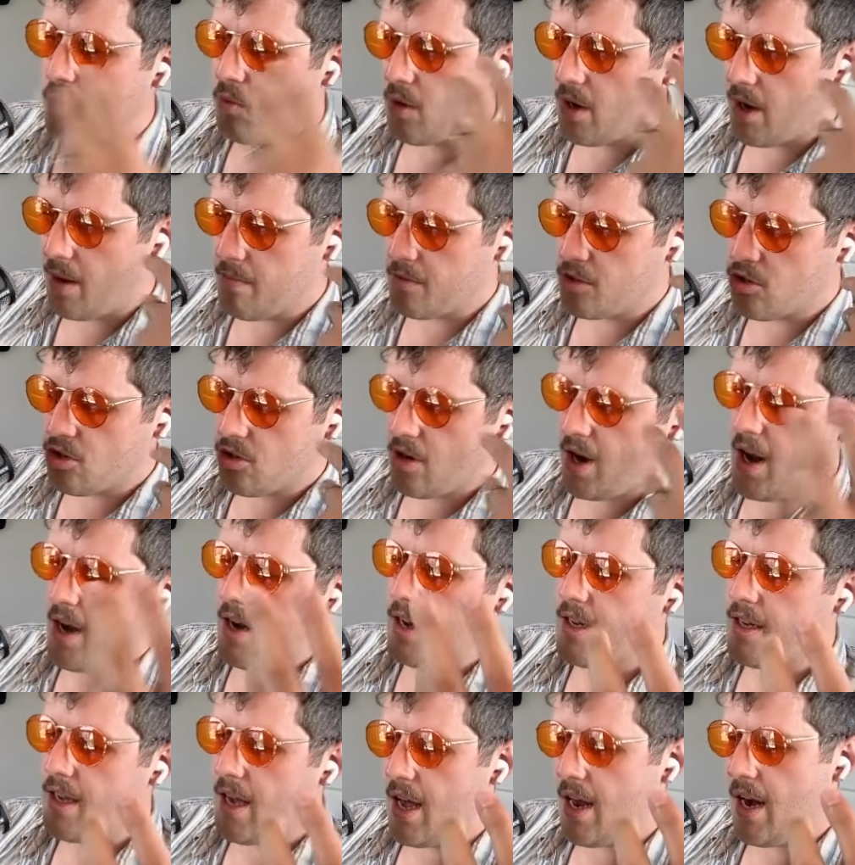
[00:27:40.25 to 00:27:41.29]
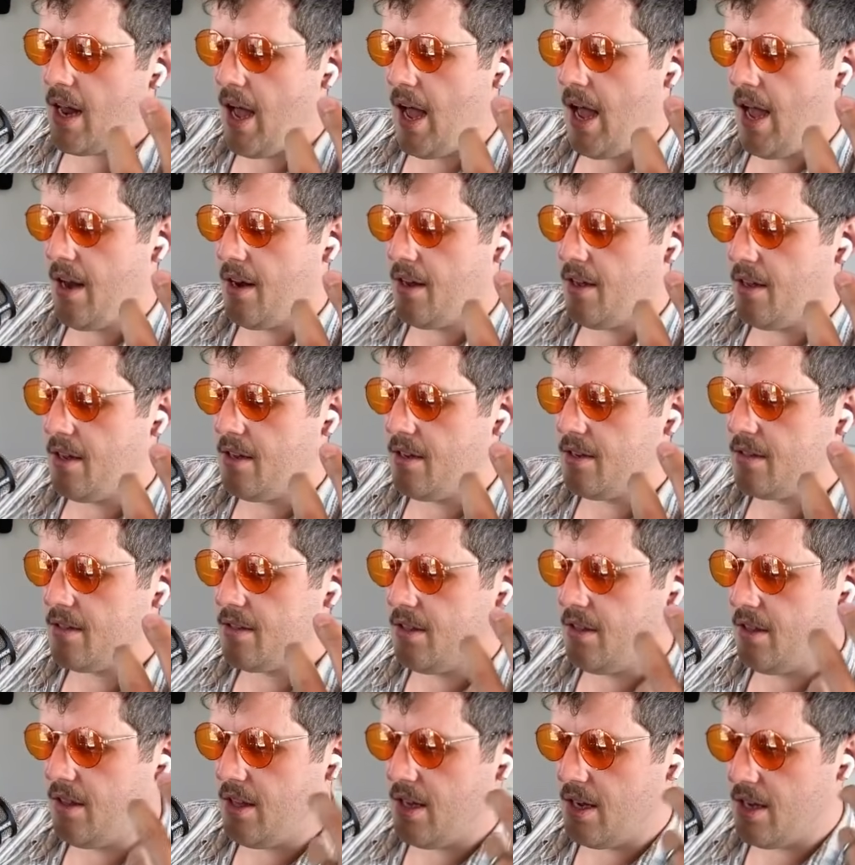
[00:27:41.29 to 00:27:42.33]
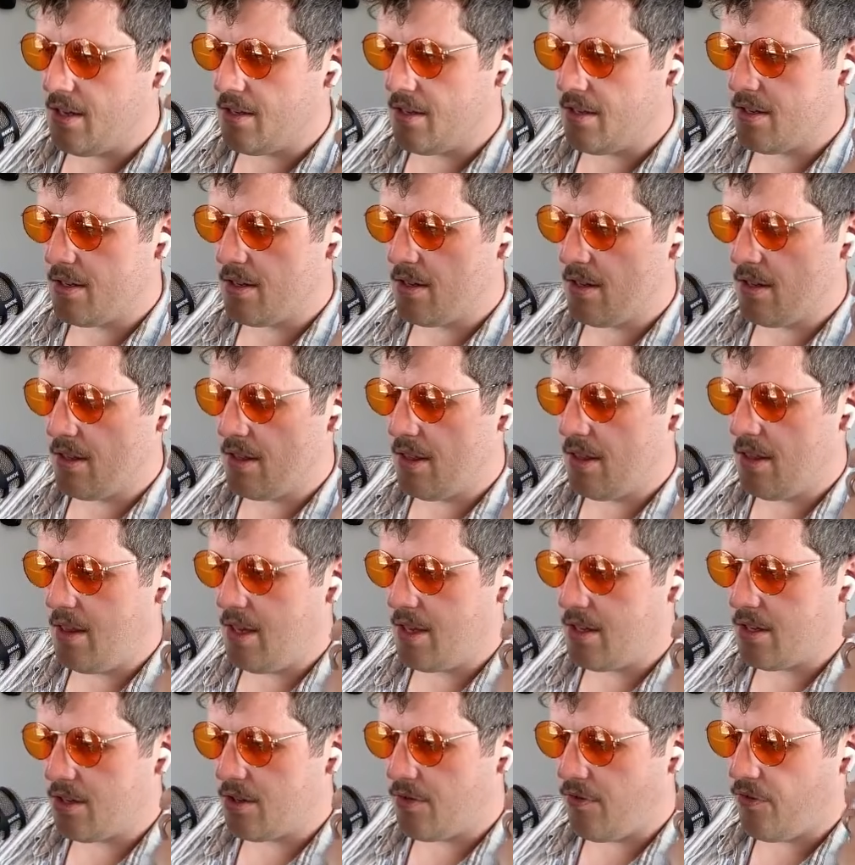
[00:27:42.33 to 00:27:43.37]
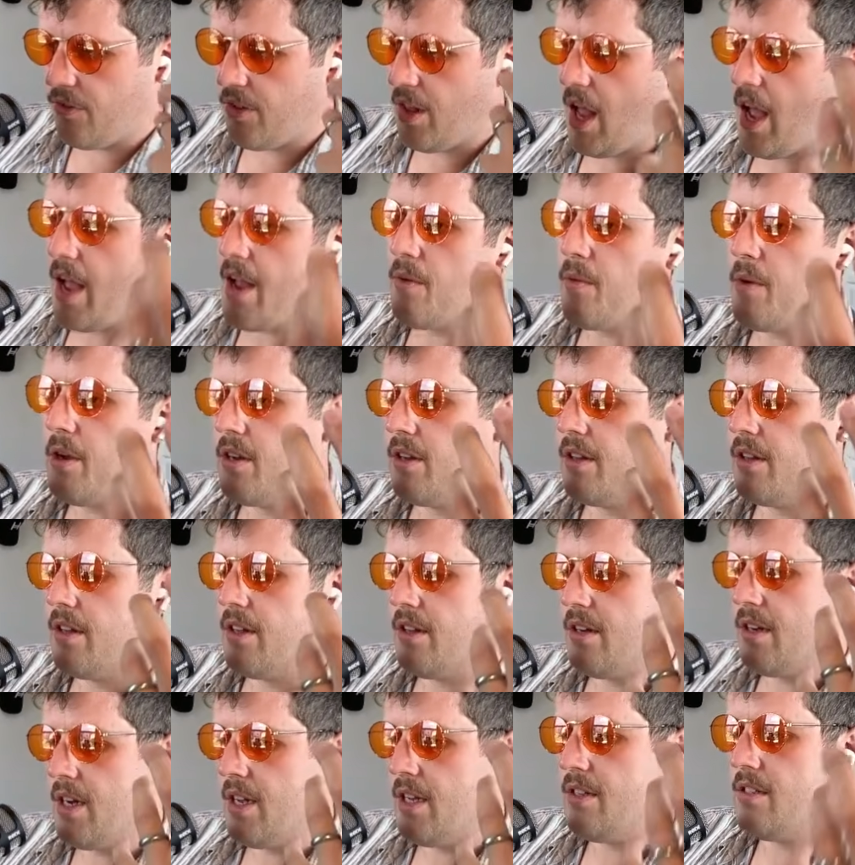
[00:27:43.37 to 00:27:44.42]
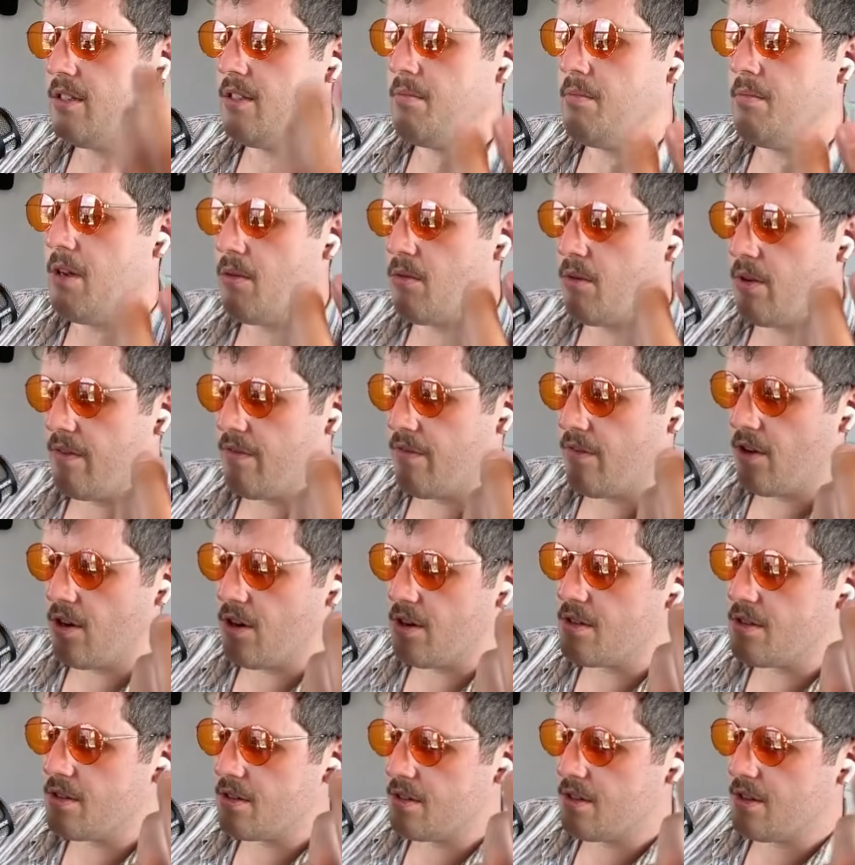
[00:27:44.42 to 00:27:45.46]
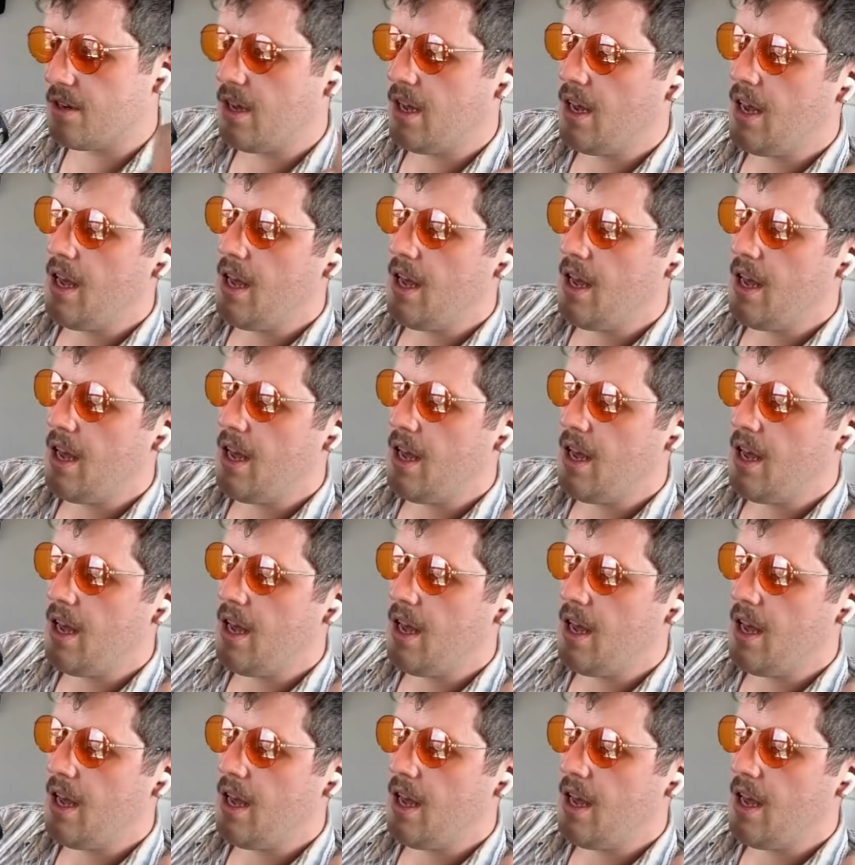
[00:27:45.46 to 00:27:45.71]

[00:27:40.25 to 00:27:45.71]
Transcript: What I'm trying to get at is this flywheel that needs to be reversed.